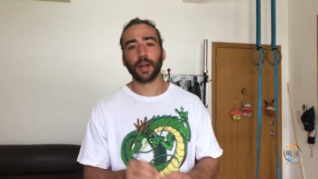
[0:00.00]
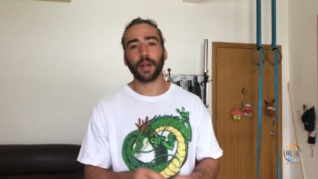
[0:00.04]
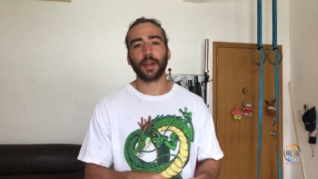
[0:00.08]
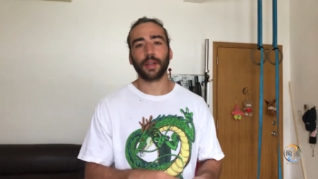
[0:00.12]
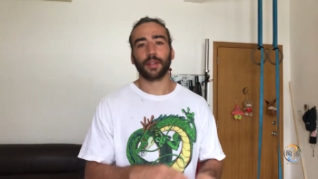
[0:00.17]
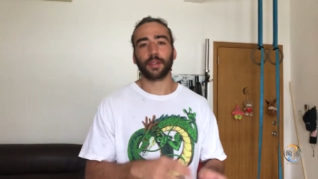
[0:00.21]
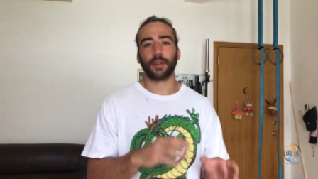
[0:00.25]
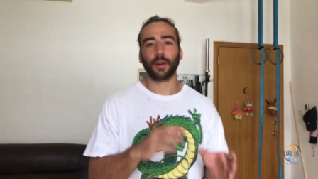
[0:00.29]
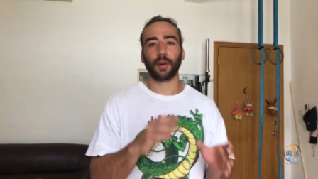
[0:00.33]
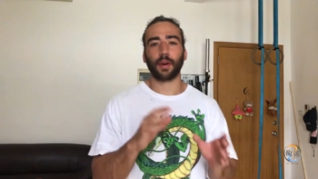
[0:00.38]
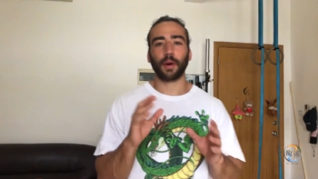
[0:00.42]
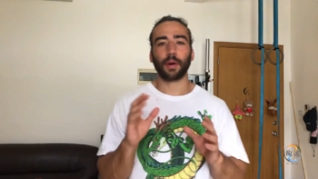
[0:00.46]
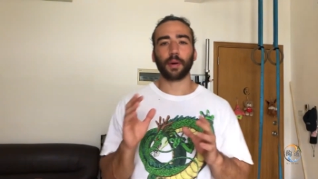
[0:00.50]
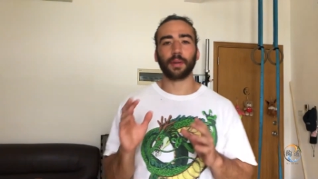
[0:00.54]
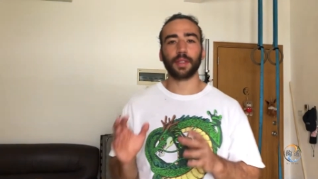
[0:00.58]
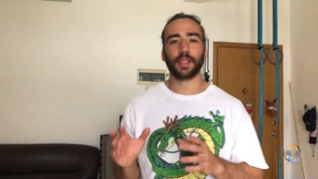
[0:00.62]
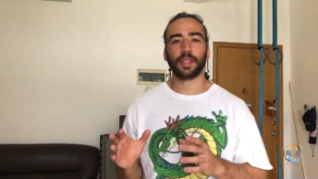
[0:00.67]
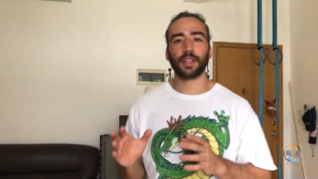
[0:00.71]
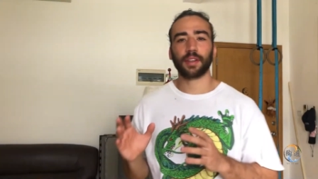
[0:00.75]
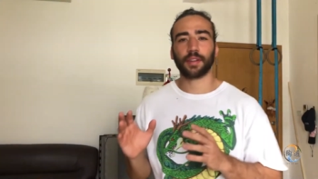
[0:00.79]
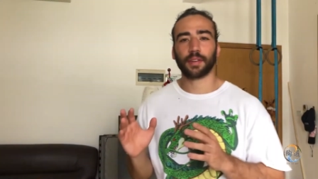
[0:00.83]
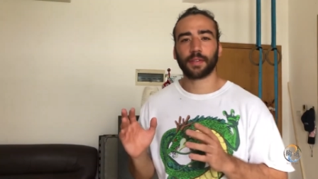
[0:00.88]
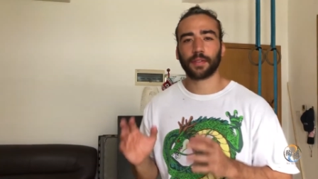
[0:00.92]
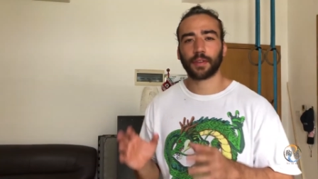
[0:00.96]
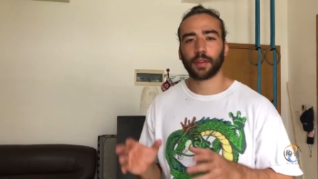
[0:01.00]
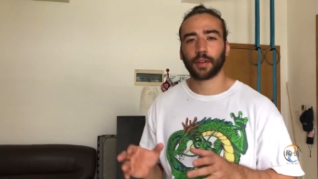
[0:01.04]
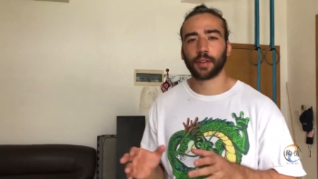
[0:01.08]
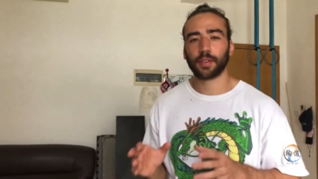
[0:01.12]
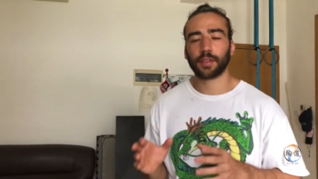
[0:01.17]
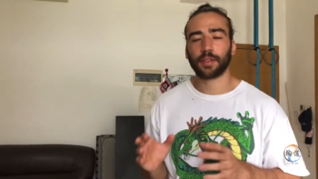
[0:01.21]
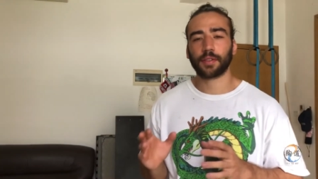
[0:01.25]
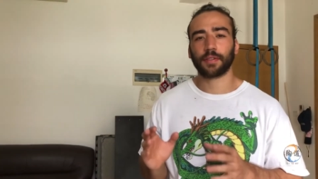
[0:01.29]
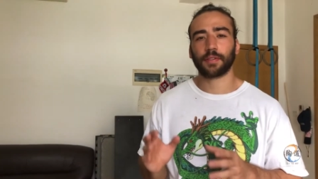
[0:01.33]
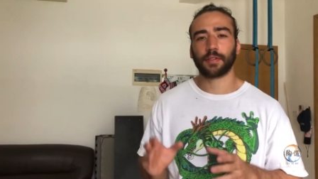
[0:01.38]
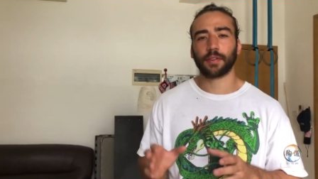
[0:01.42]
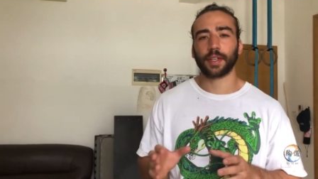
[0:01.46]
to holding your first
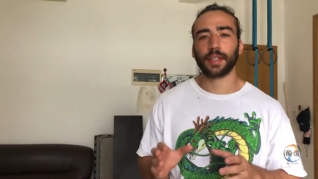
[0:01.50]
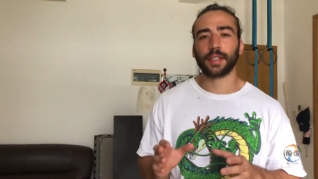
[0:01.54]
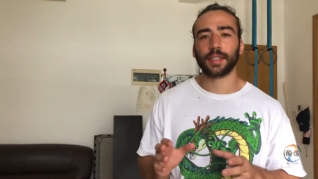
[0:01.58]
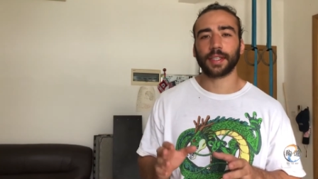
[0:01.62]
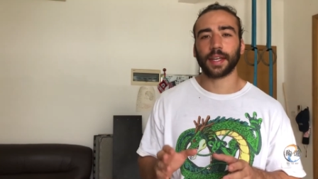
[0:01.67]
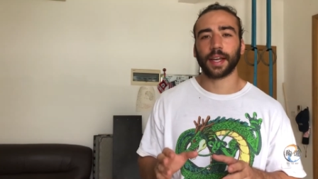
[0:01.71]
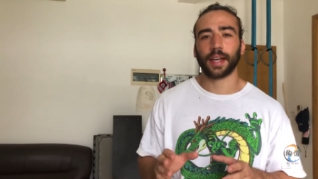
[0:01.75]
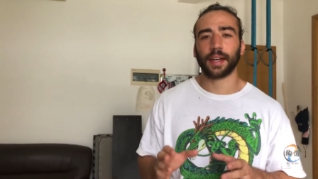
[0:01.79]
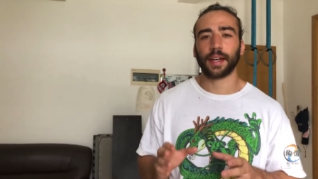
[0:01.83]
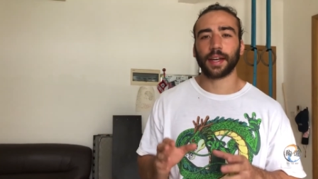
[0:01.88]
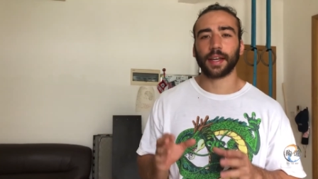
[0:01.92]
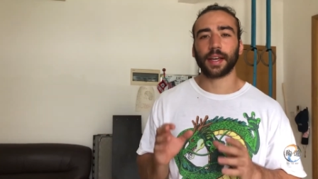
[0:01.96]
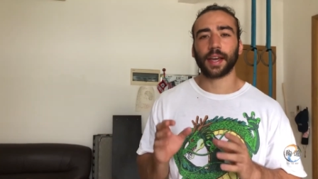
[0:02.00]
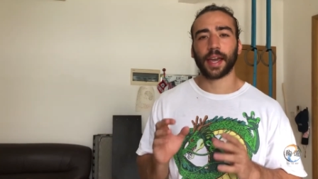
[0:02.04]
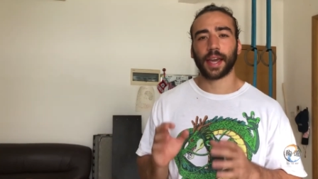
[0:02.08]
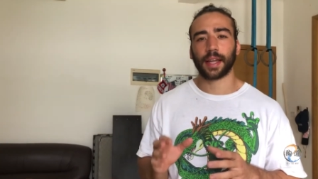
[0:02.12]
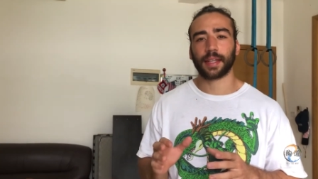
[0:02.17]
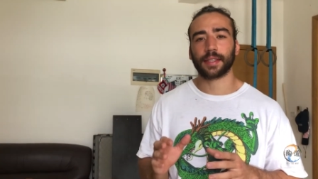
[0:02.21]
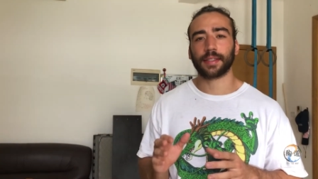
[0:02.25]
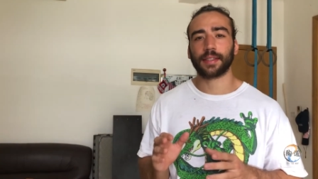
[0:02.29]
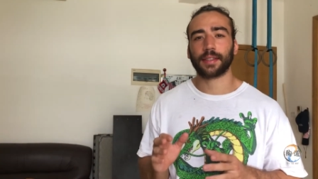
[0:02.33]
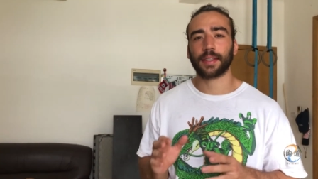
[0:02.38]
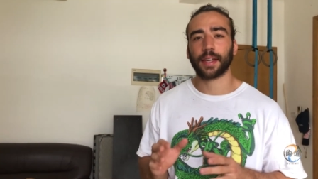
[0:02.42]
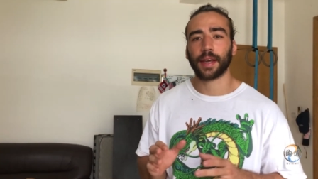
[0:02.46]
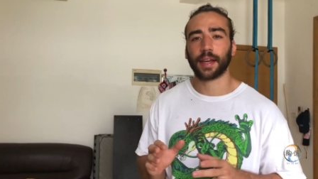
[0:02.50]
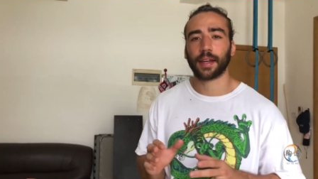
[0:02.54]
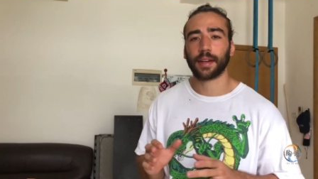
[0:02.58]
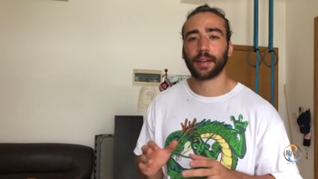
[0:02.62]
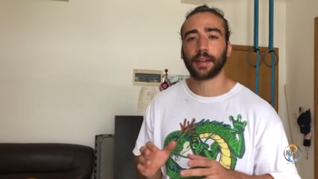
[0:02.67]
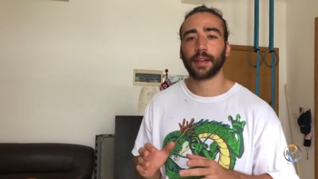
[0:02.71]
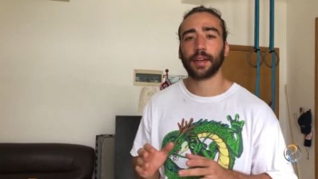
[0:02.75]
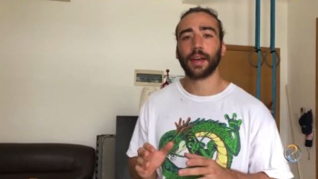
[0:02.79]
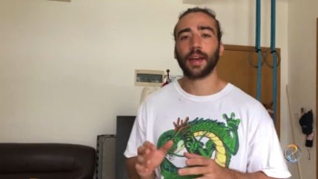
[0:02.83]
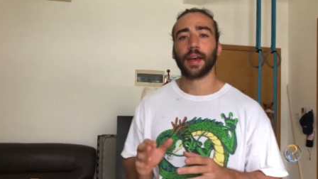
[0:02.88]
freestanding handstand.